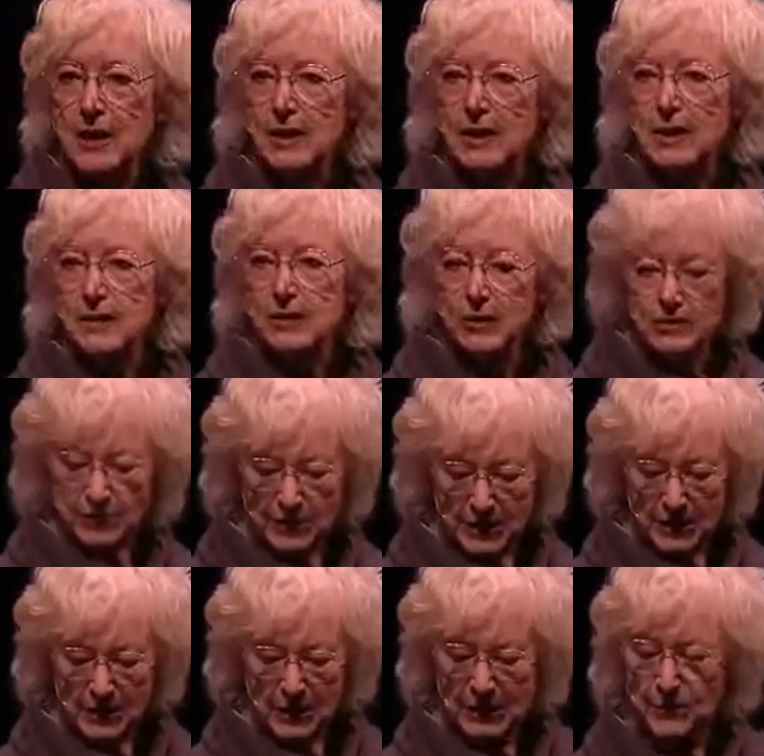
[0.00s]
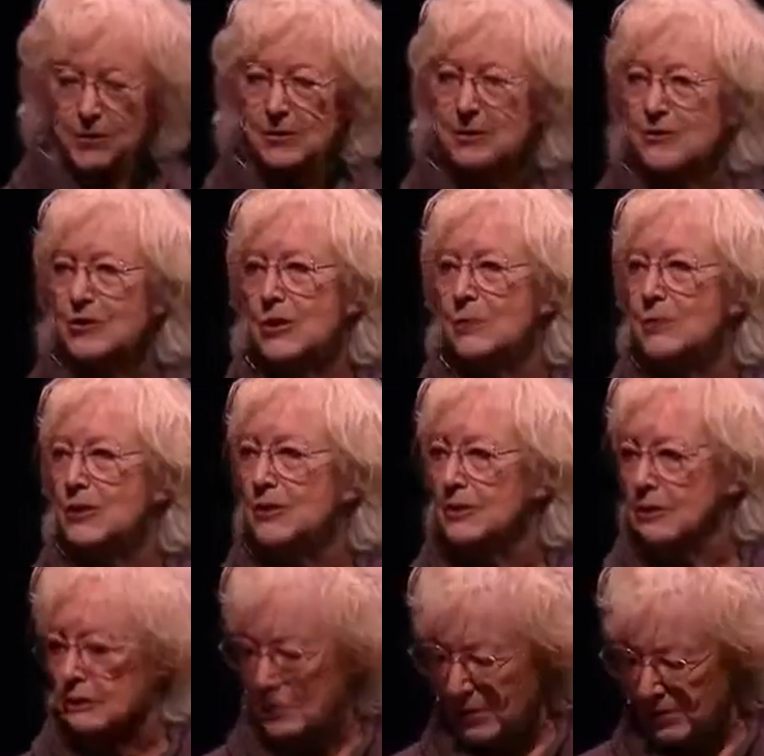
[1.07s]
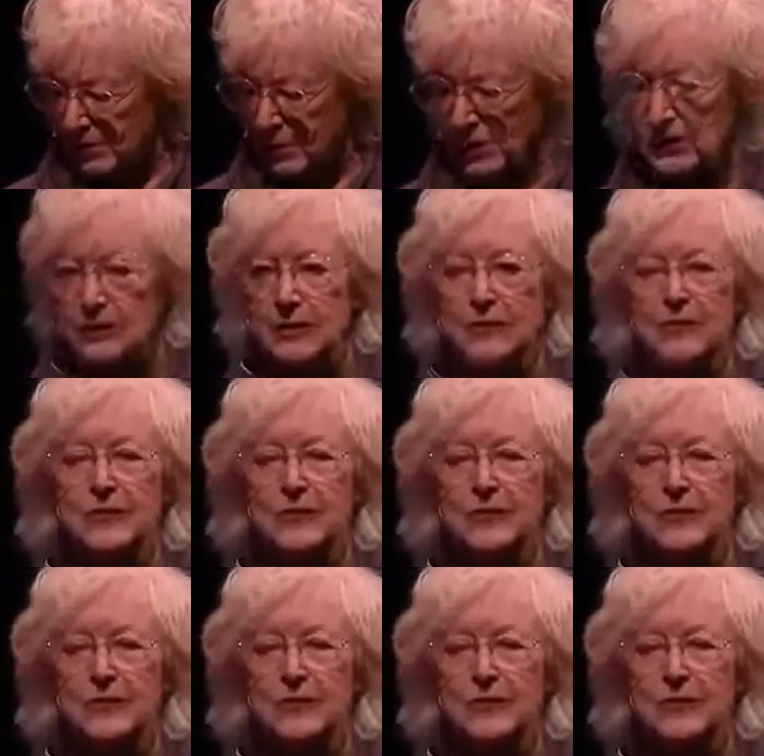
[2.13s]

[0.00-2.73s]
So many people jumping on the bandwagon.